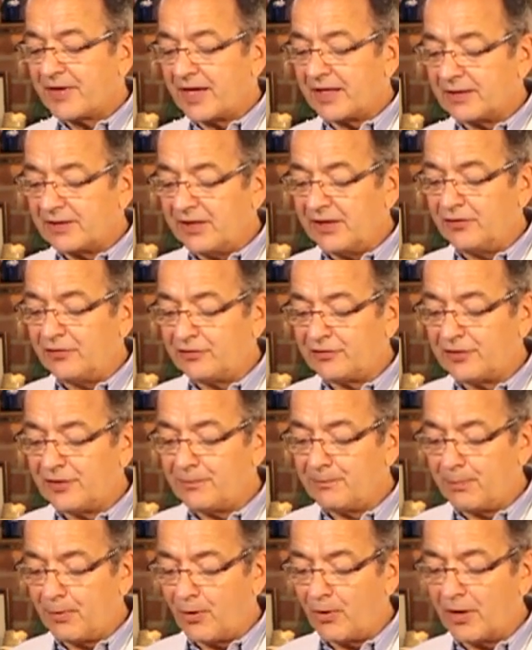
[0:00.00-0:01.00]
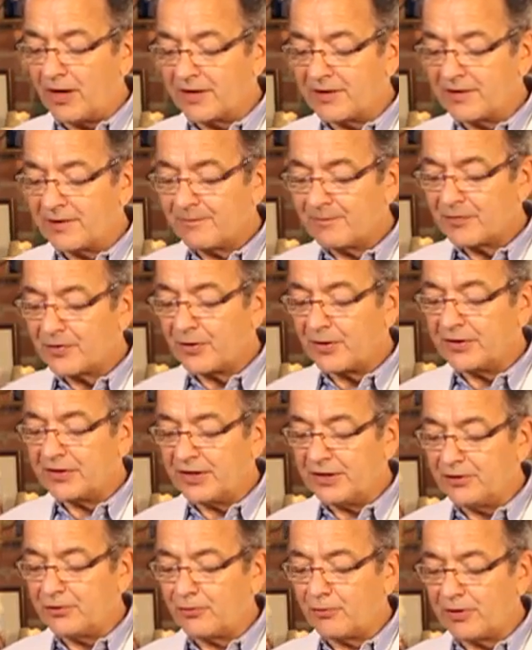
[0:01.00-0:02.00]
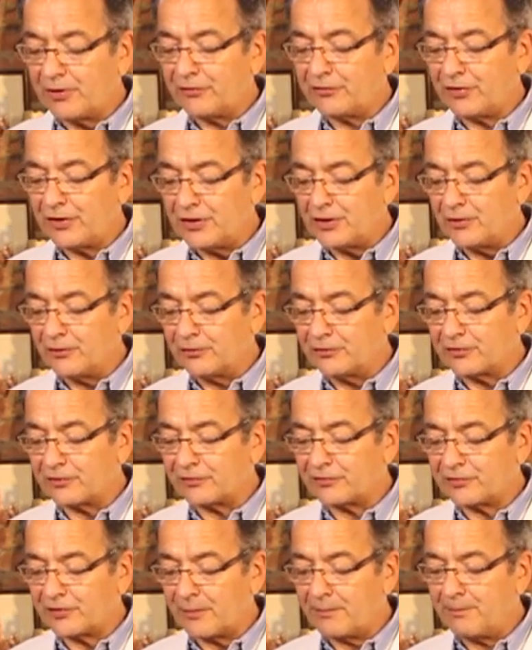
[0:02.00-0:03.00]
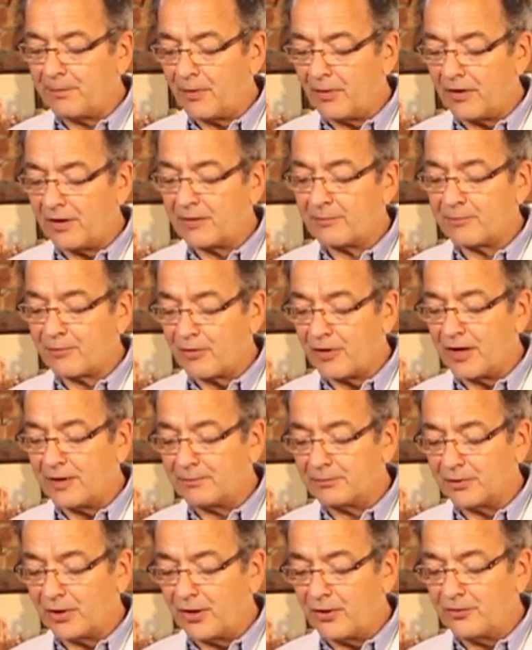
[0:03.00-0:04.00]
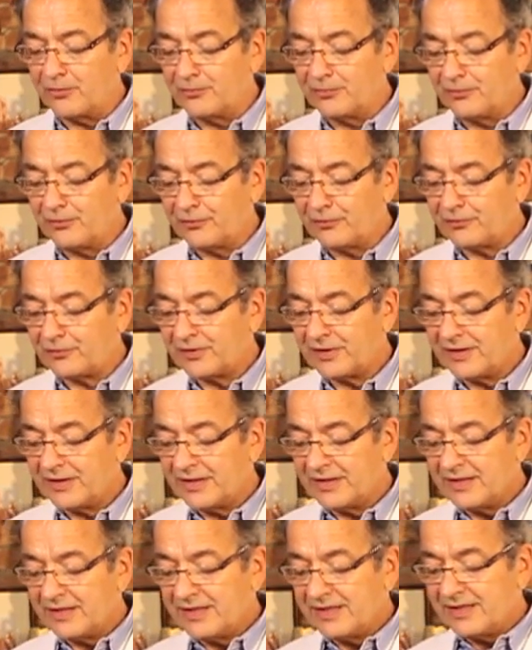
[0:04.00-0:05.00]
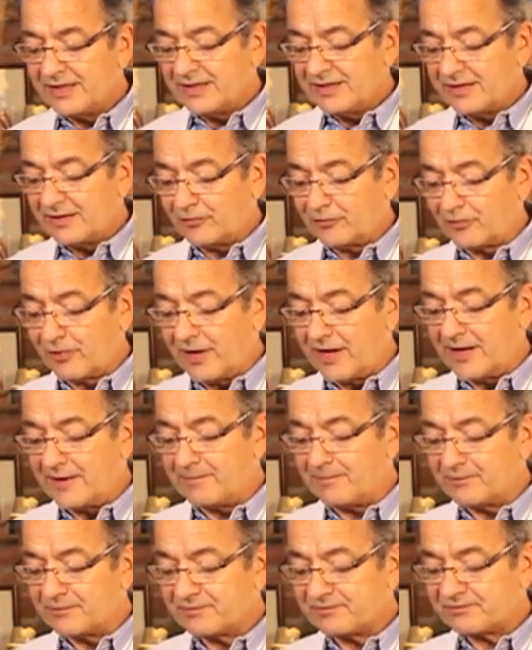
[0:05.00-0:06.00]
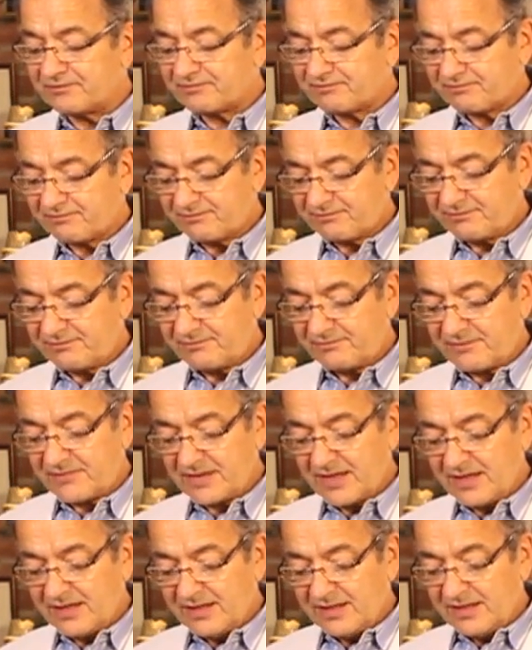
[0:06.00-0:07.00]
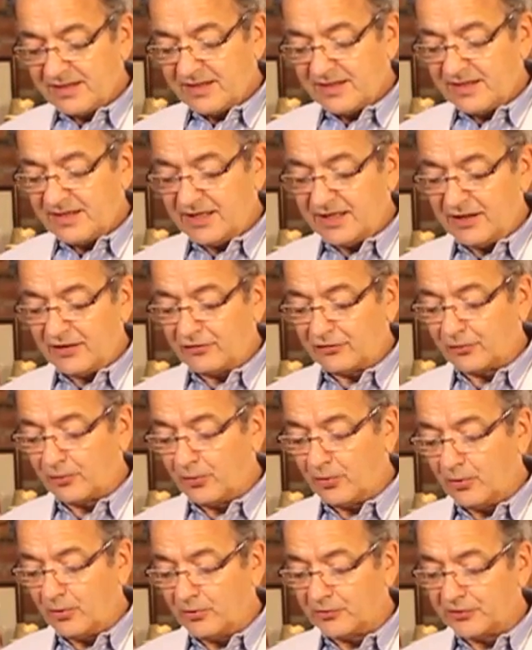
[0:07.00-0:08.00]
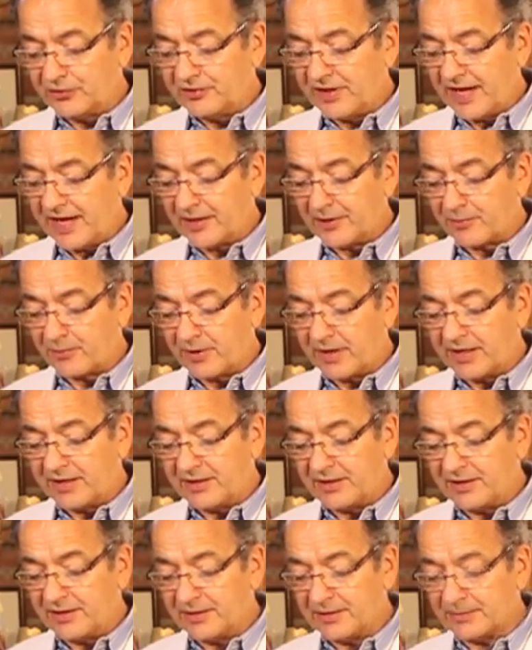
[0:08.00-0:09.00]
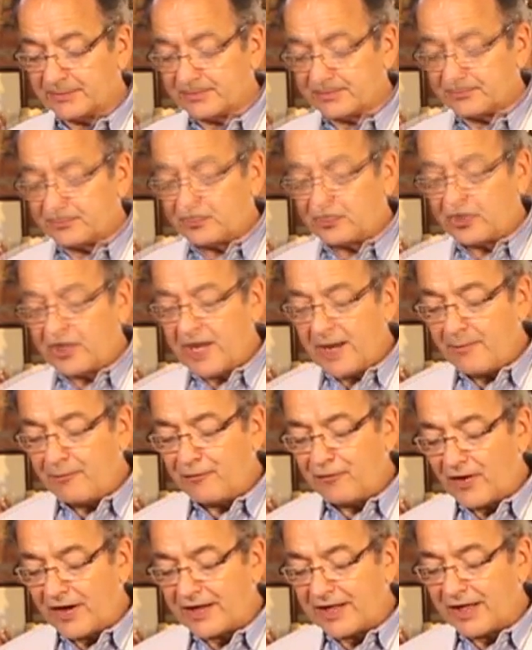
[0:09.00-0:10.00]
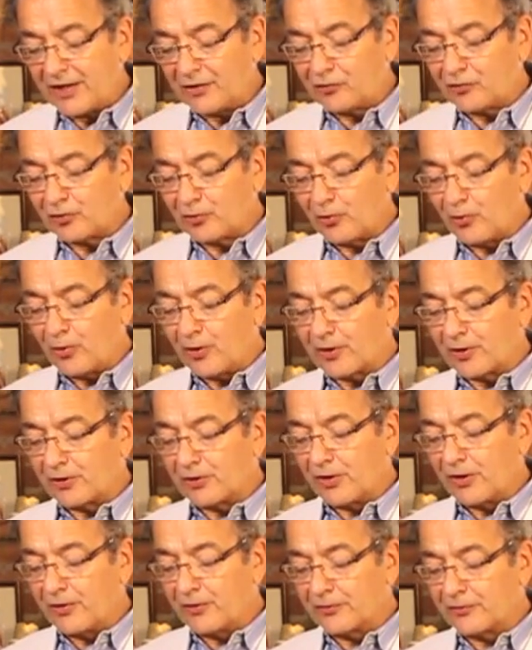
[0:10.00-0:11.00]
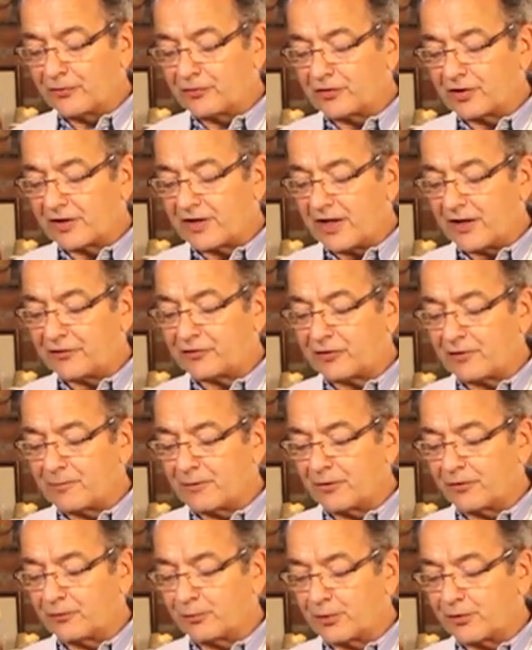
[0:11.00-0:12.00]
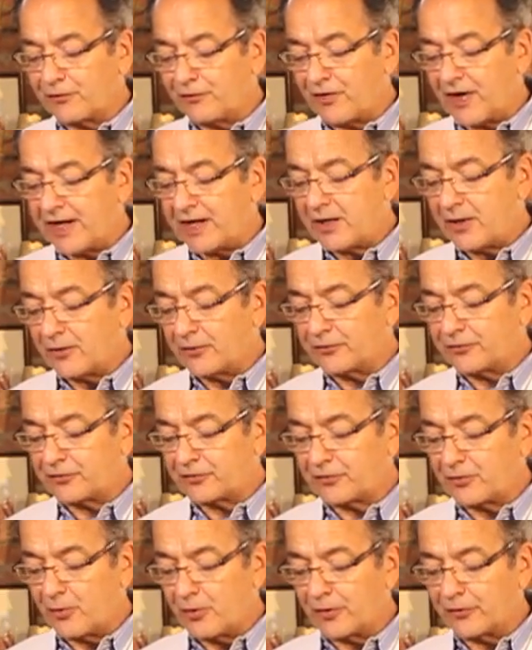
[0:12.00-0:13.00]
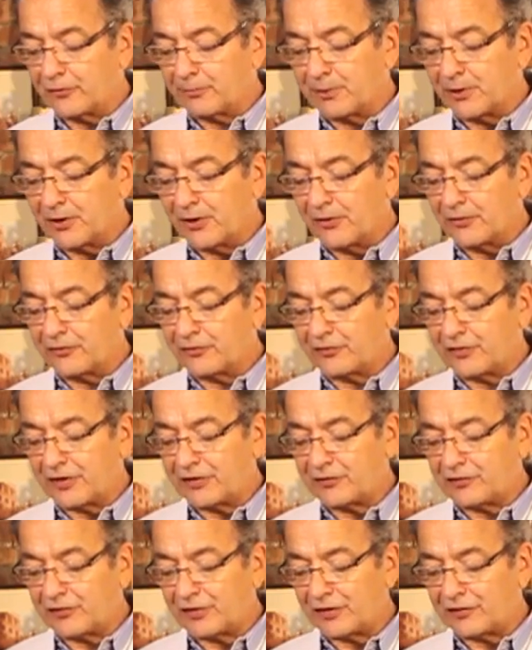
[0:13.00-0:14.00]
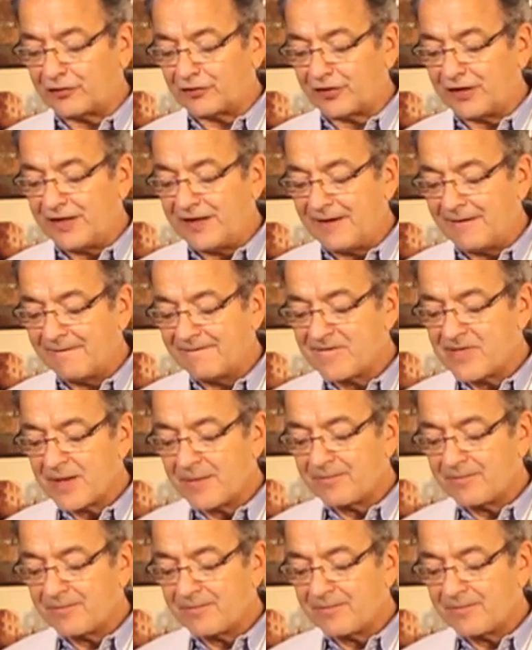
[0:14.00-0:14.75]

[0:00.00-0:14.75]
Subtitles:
at least in part, on increasing use of subprime loans. That's right. And here's all the data right here. GM Financial auto loans to customers with FICO scores below 660